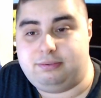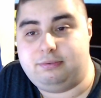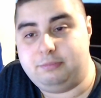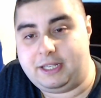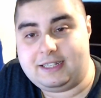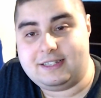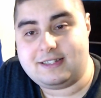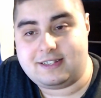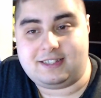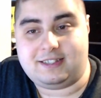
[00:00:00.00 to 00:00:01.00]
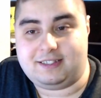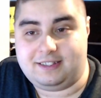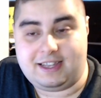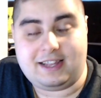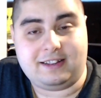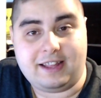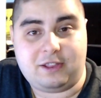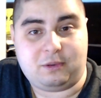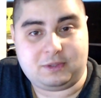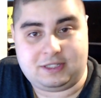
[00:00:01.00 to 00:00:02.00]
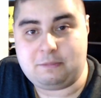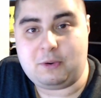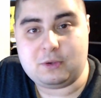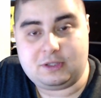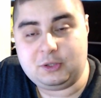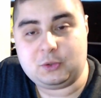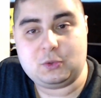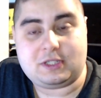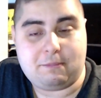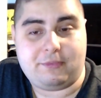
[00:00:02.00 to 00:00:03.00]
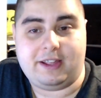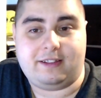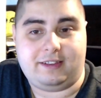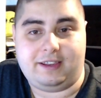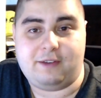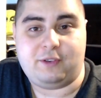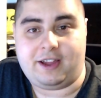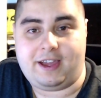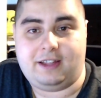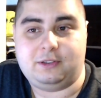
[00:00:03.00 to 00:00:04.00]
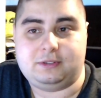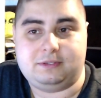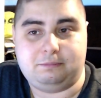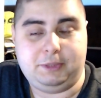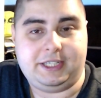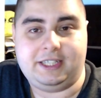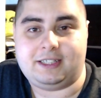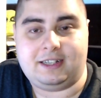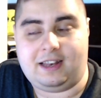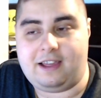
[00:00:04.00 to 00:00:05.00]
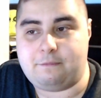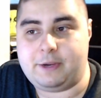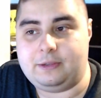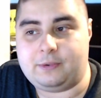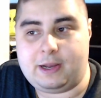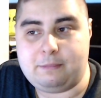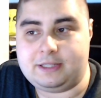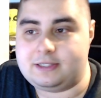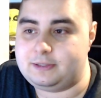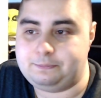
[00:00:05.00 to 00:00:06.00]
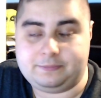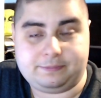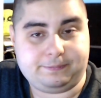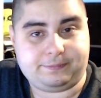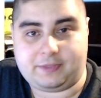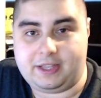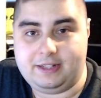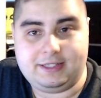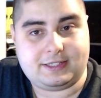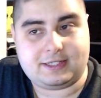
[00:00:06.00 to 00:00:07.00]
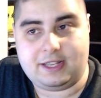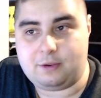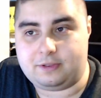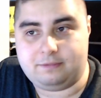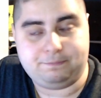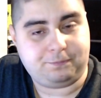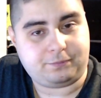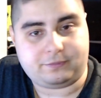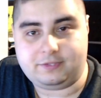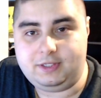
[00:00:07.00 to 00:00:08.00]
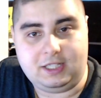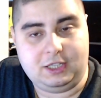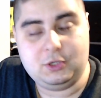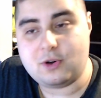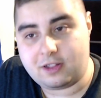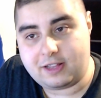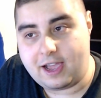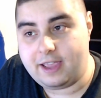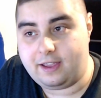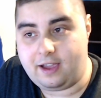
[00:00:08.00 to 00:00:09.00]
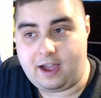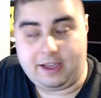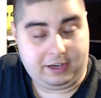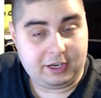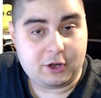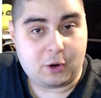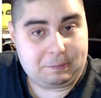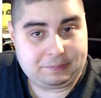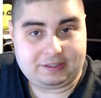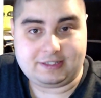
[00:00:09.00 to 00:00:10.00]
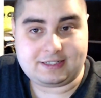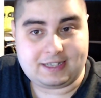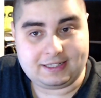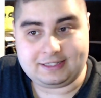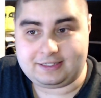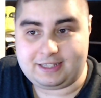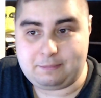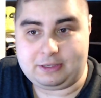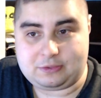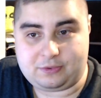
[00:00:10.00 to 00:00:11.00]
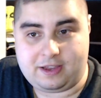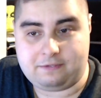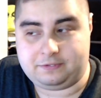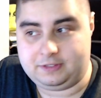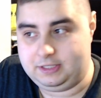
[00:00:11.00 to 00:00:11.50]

because that death was the most gruesome death he ever had, being eaten alive by the rabbits, and it's now do or die. I really hope he's not gonna die, because we have